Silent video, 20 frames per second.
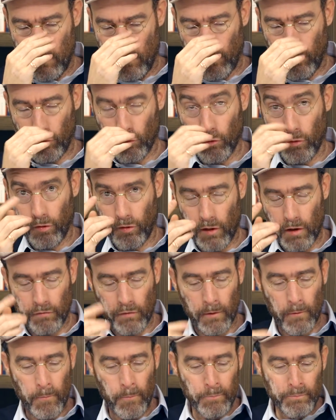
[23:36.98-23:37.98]
source
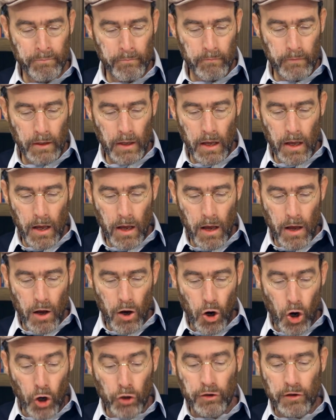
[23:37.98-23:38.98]
7,
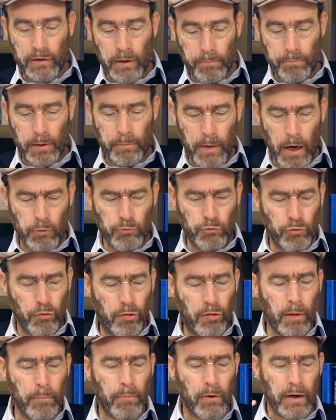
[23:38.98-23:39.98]
on the Temple Mount should
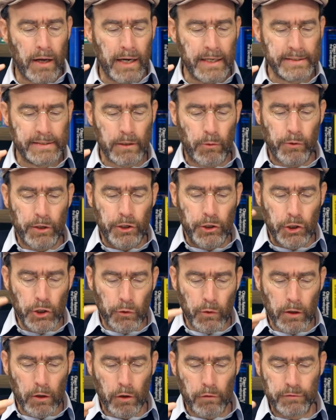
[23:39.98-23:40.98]
symbolize the
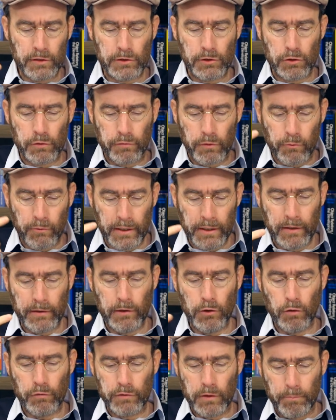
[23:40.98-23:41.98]
renewal of the
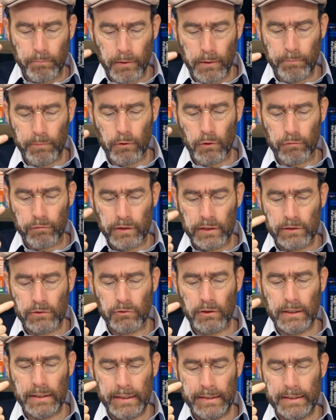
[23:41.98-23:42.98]
sovereignty of the people of
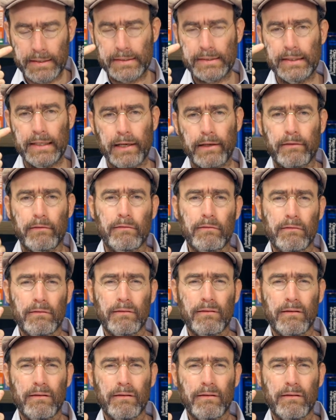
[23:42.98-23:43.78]
Israel in its land.